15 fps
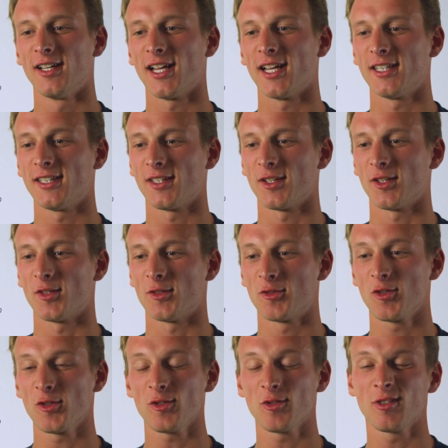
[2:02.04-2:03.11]
and uh,
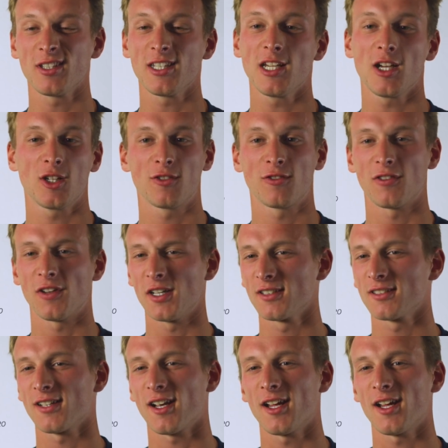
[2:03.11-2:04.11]
just to see how it feels